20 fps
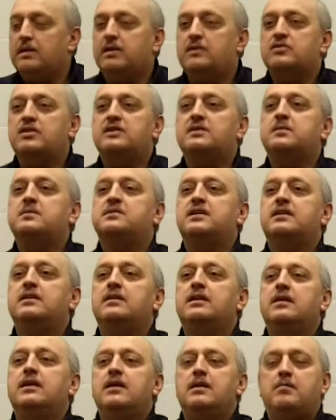Rasulullah
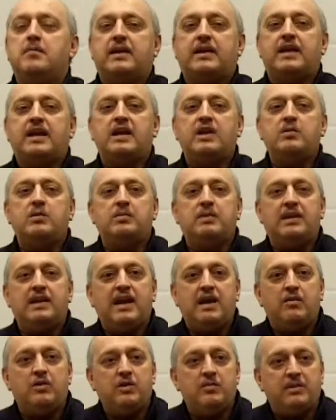said, Man kana yu'min
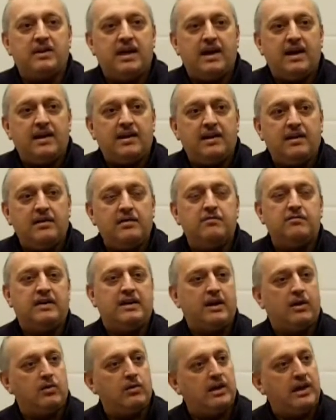billahi wal yawmil akhir
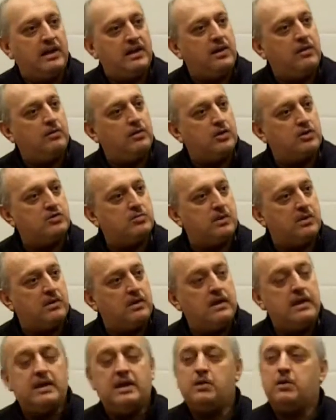falyaqul khayran aw liyasmut.
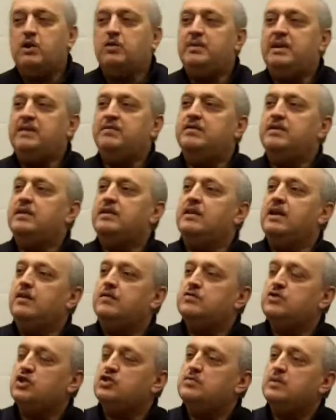Don't you believe in the day
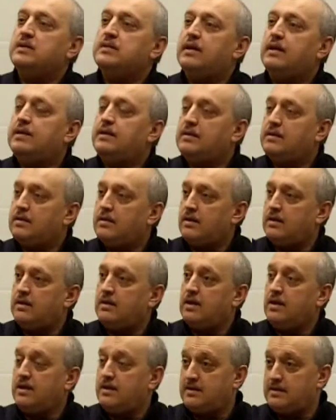of judgment and
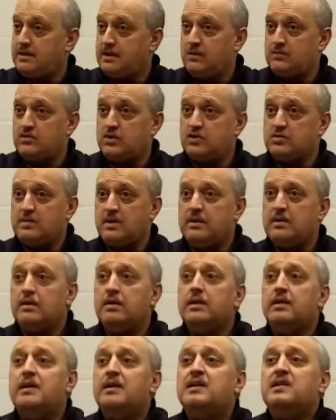Allah and the day of judgment?
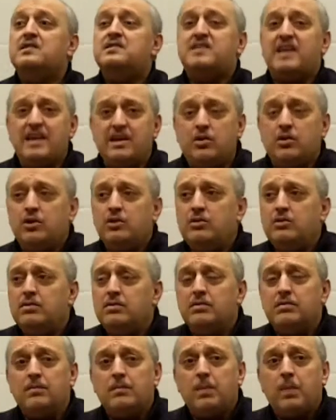Say good.
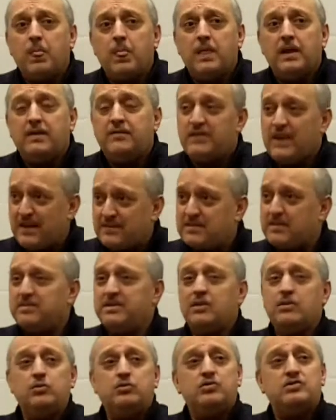If you have
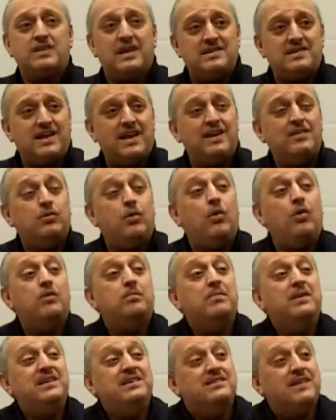something good to say it, or
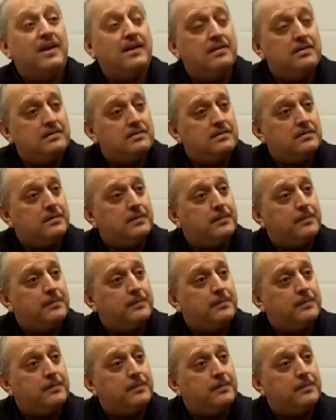be silent.